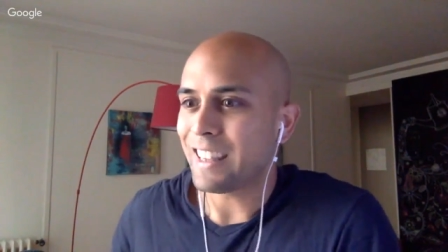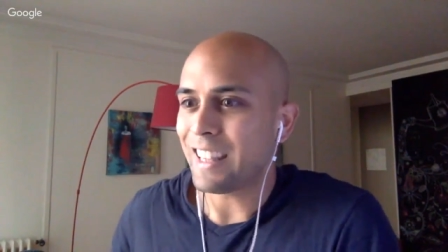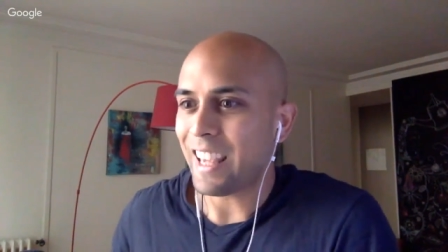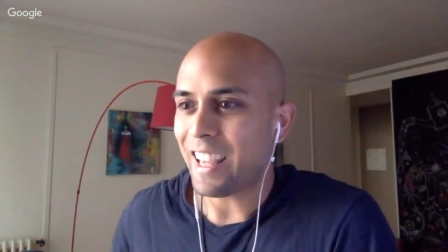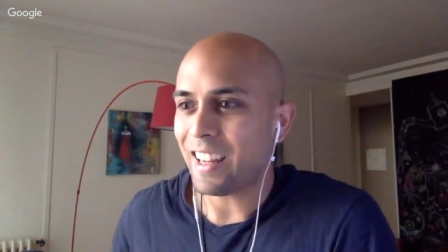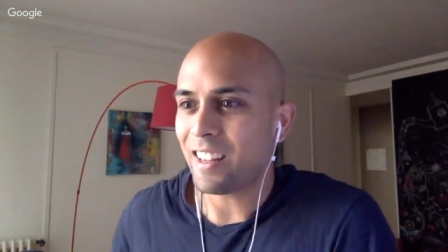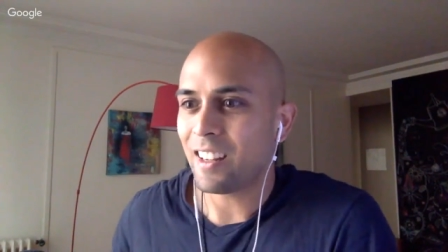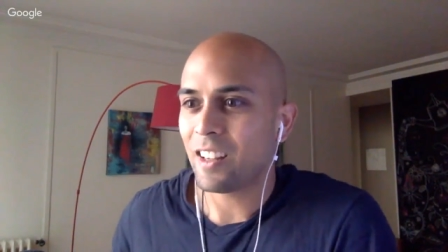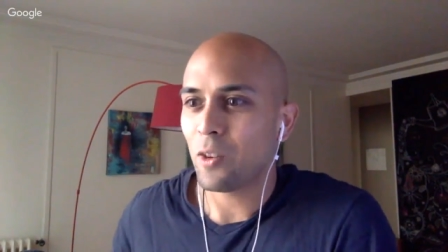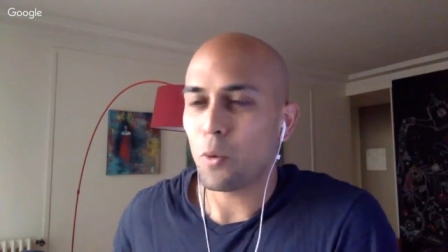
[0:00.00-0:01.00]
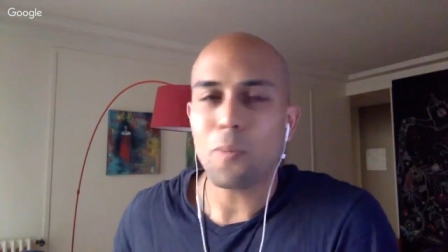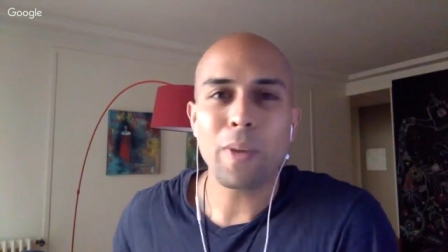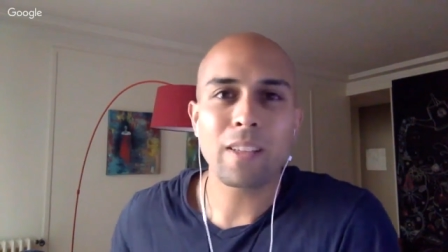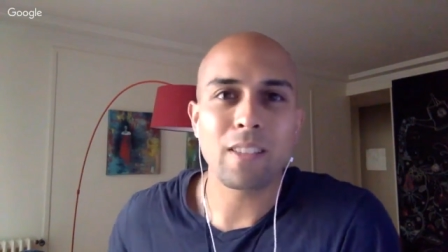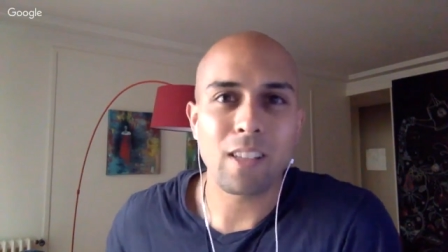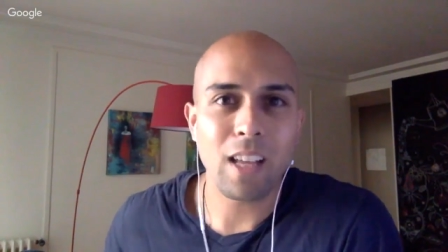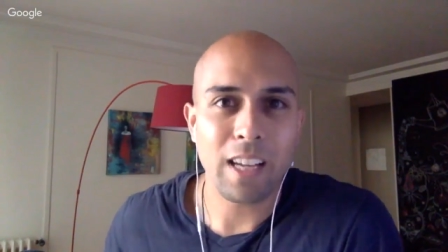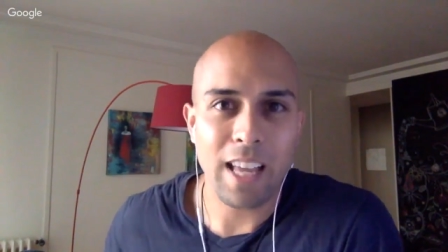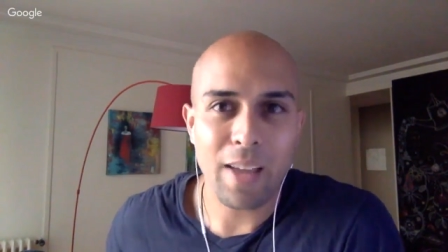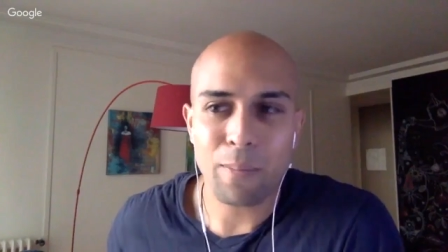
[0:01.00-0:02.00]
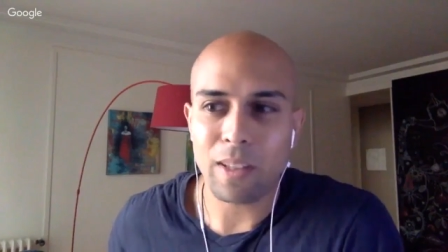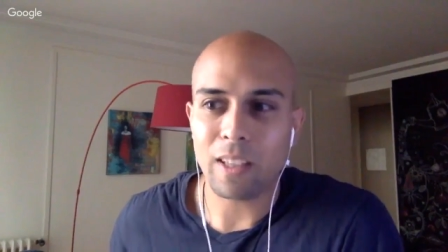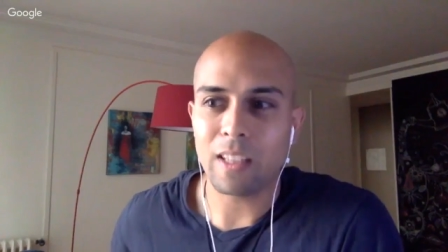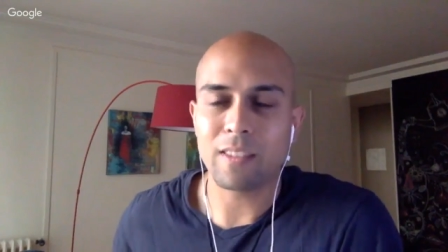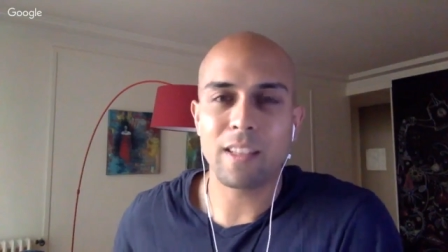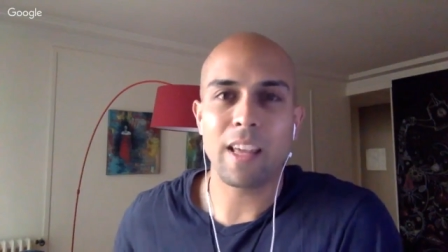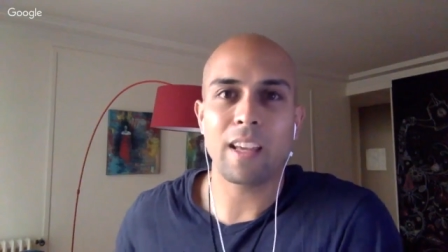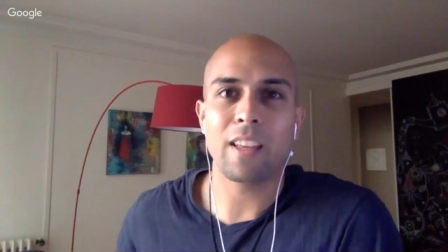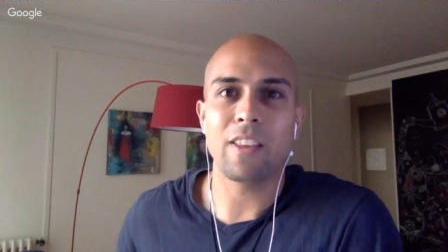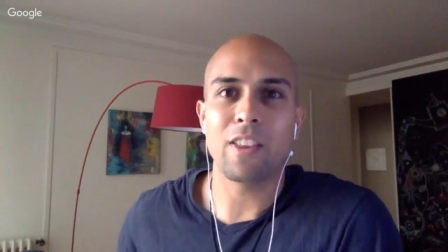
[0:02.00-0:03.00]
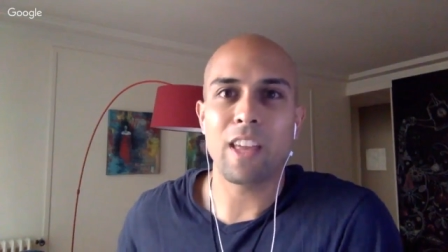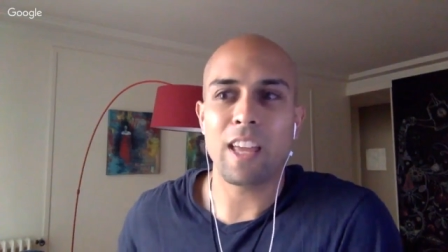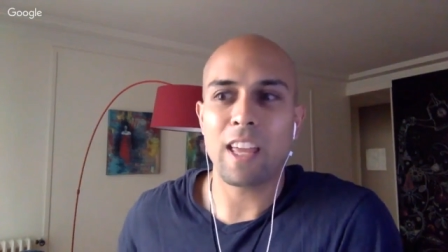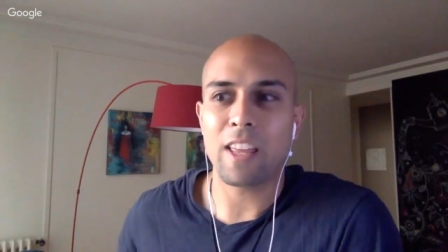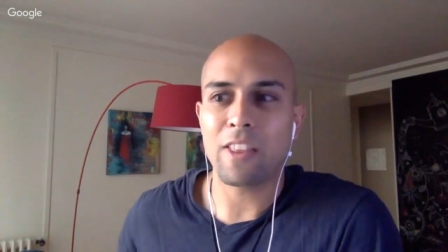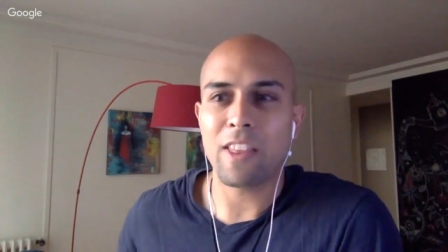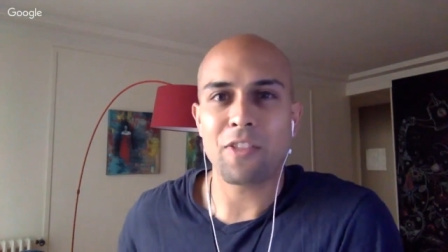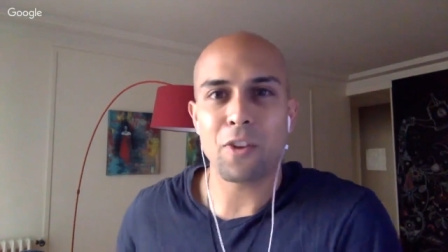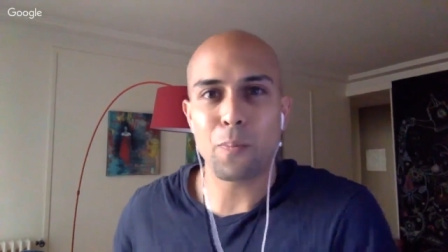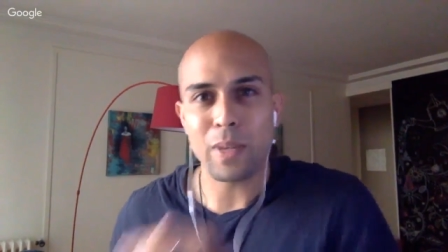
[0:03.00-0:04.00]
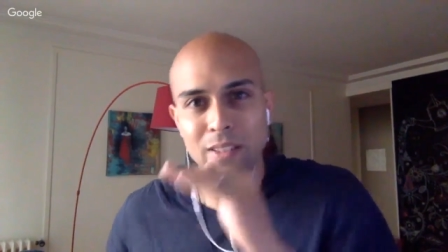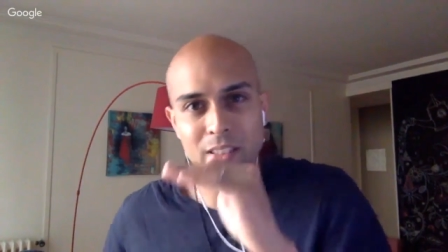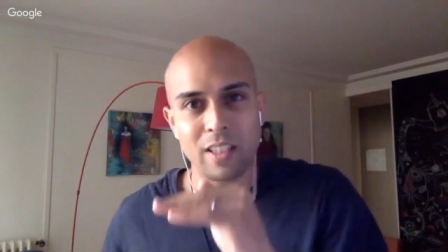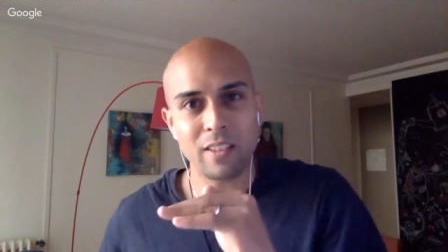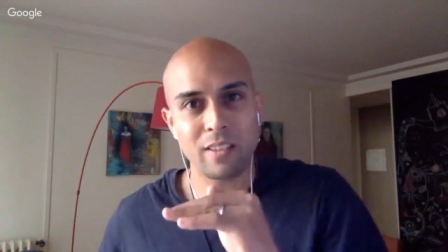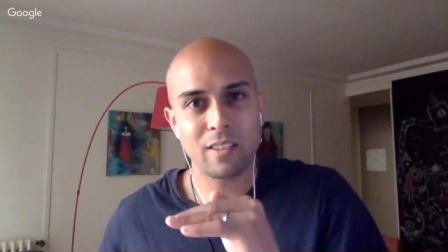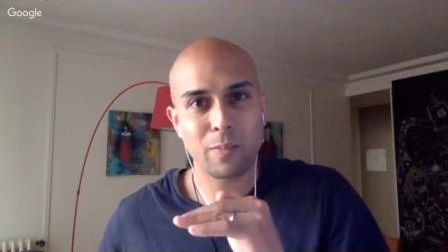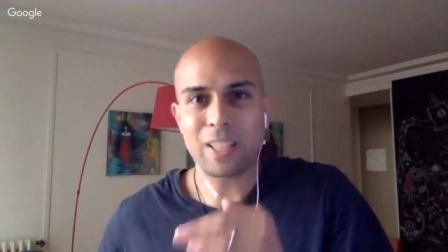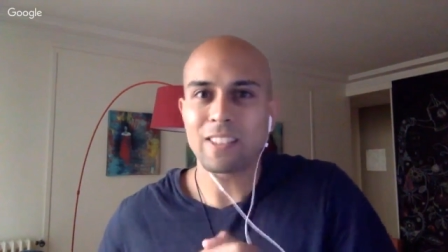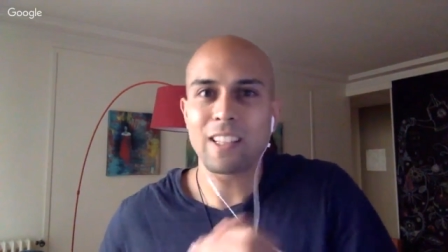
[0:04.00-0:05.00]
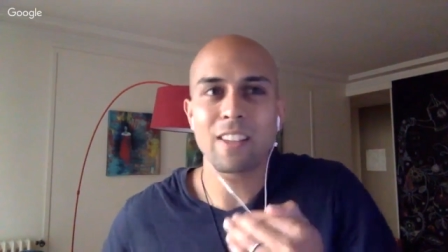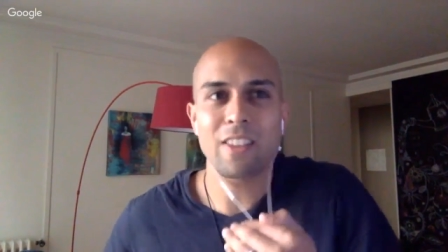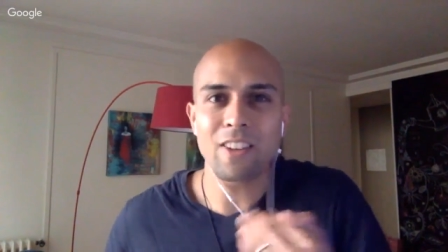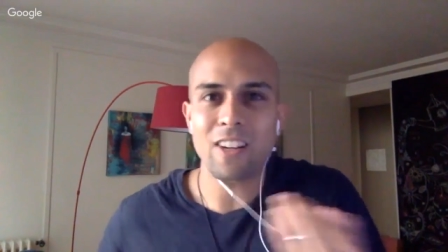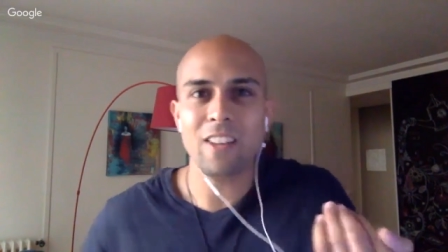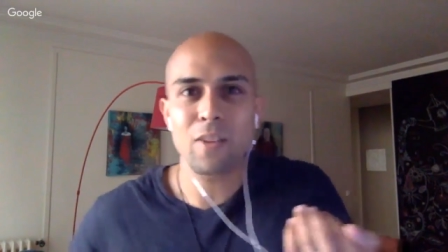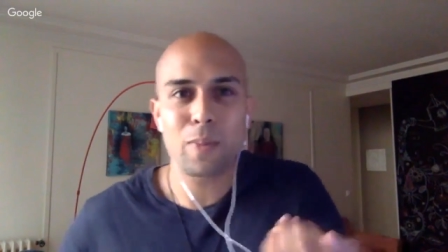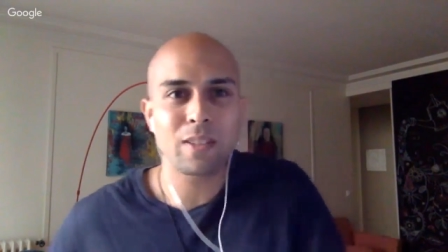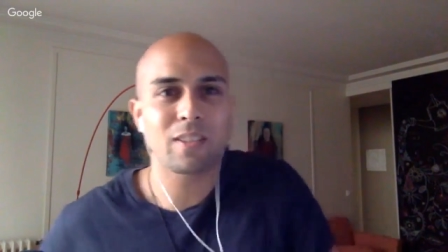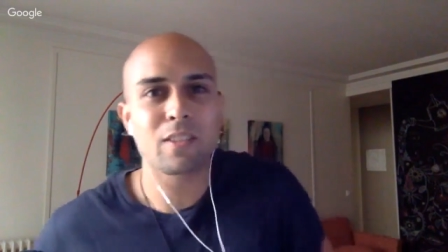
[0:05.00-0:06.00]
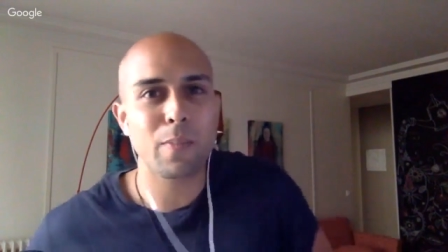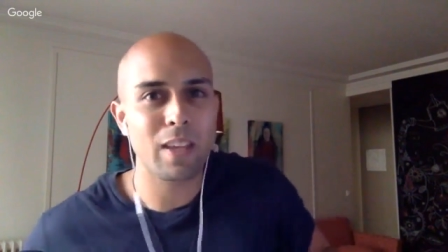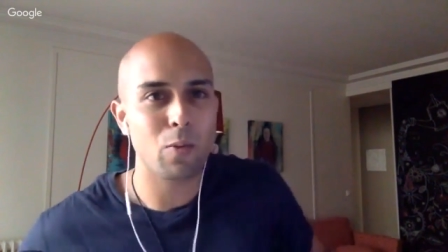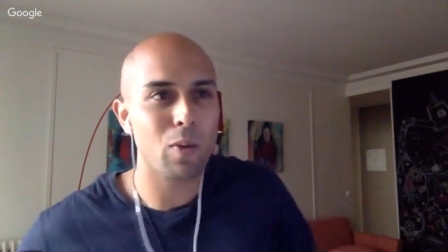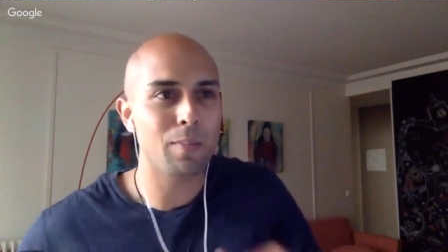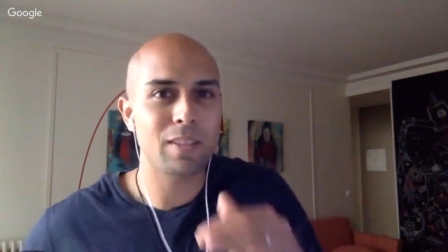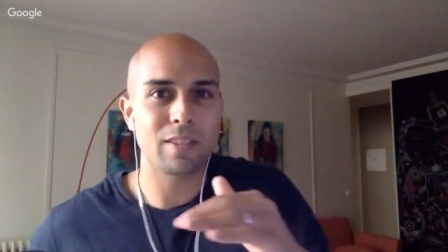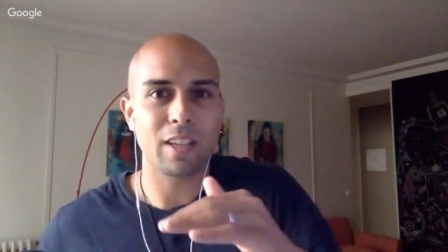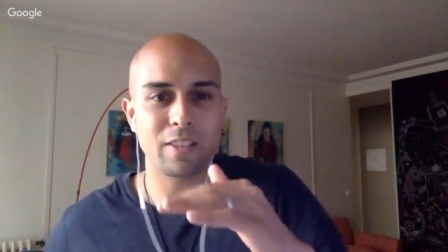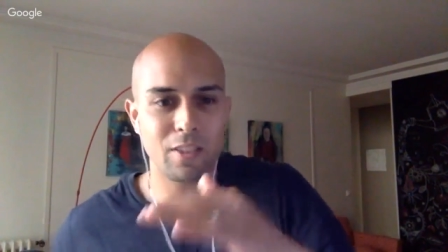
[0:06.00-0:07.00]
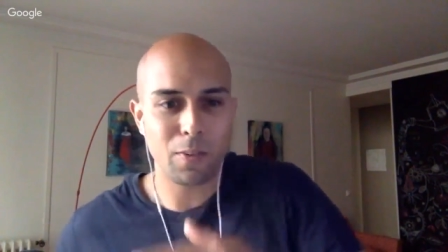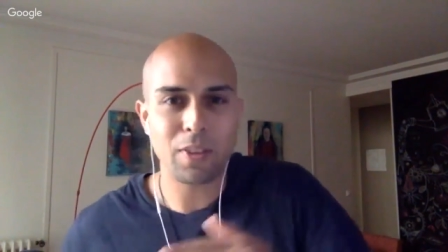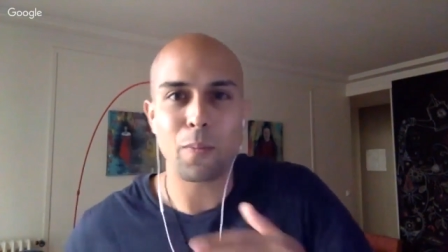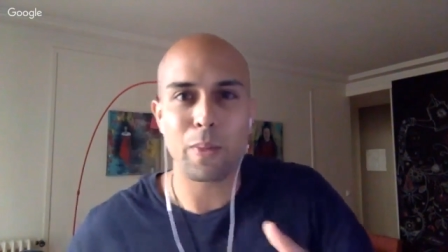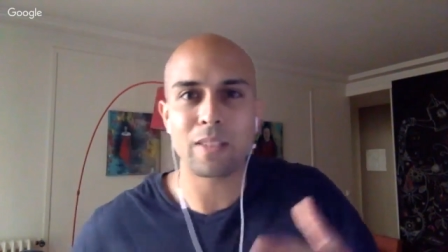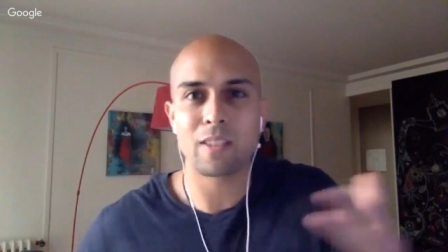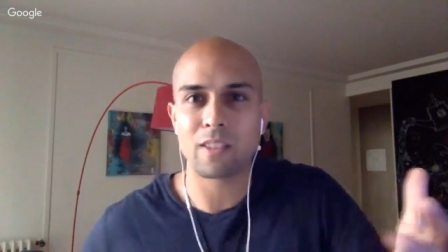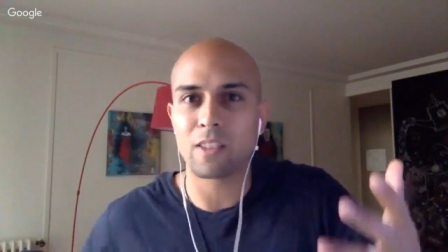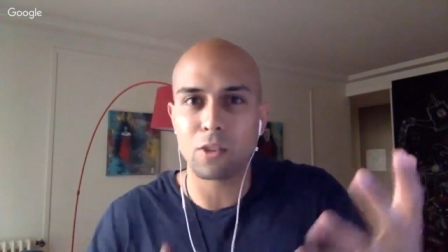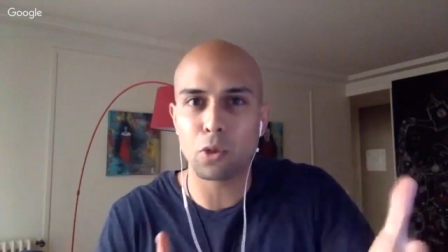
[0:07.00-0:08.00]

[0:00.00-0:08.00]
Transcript: in the end, what makes a client happy is that they that their business because they, they're not in the business of making web designs they're in the business to mm-hmm.